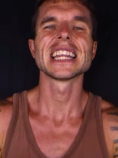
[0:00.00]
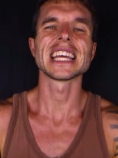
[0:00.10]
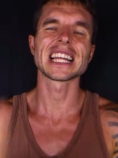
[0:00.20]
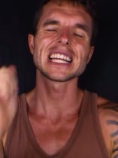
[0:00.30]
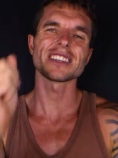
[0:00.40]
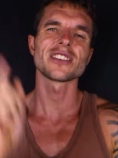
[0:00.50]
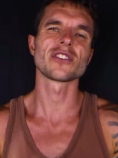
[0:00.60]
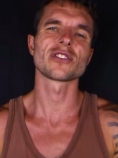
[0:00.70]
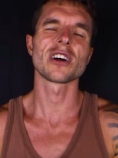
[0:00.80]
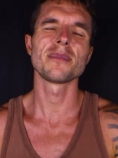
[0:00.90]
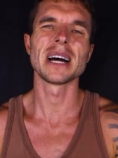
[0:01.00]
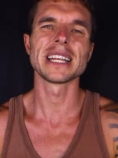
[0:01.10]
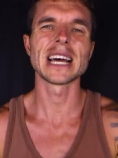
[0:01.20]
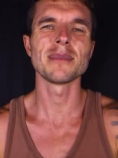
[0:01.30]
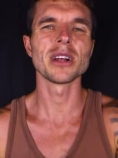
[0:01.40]
then click the subscribe
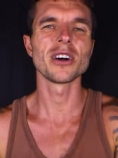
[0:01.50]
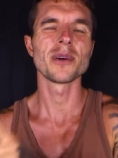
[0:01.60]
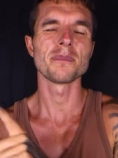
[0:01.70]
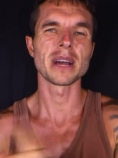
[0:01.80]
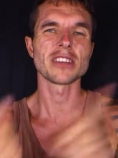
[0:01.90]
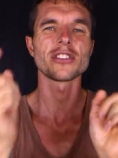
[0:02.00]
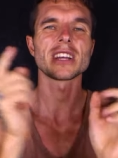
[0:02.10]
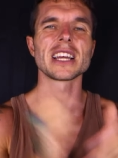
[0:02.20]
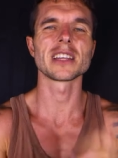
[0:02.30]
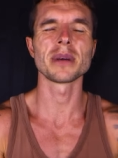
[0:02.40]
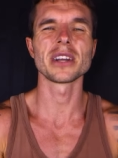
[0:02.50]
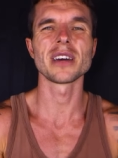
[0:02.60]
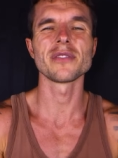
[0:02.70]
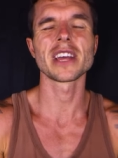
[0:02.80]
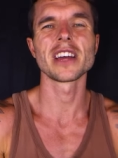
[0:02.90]
button down below. Make sure you click the bell
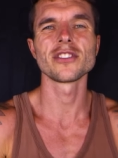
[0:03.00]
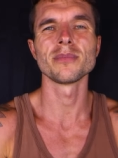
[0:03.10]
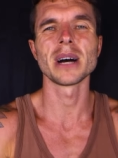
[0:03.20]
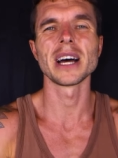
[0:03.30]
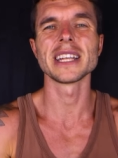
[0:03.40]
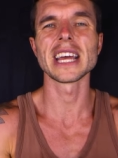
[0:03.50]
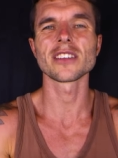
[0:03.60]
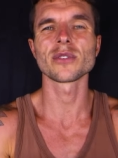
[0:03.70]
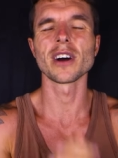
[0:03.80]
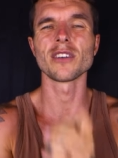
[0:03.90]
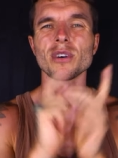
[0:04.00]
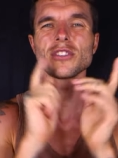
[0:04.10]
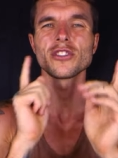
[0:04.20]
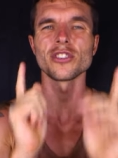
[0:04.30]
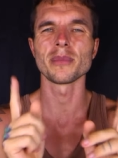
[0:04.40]
notification button next to it.
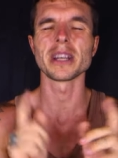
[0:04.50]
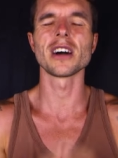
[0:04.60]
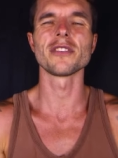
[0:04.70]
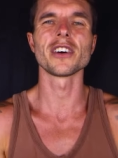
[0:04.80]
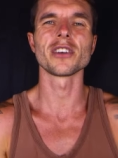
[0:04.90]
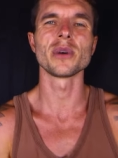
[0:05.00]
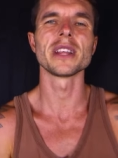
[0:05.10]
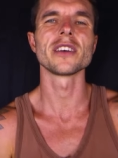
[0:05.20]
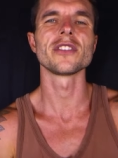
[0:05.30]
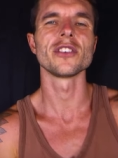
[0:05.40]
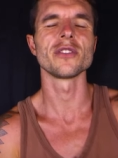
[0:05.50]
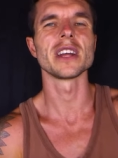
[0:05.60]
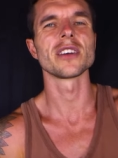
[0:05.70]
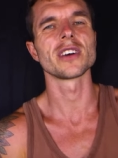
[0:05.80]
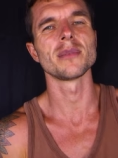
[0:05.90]
Otherwise, you'll not be notified of when those new
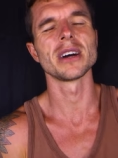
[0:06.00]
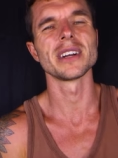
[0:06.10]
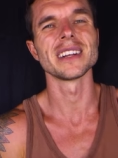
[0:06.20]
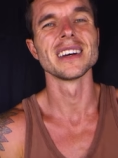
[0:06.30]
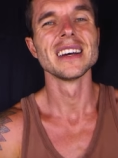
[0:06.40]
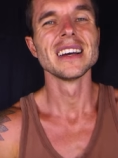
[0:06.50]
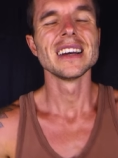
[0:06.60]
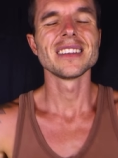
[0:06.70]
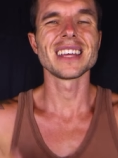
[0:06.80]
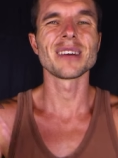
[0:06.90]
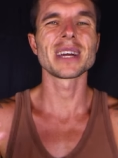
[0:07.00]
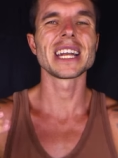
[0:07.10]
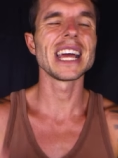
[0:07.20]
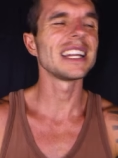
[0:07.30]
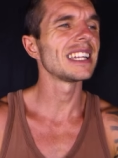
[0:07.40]
videos are uploaded. So, yeah, we're
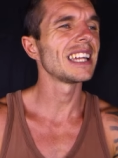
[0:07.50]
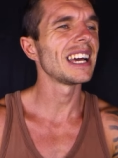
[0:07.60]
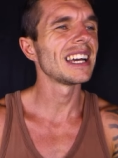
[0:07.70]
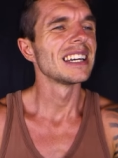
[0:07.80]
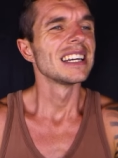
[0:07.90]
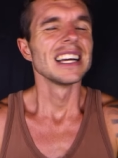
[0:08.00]
going to end it there.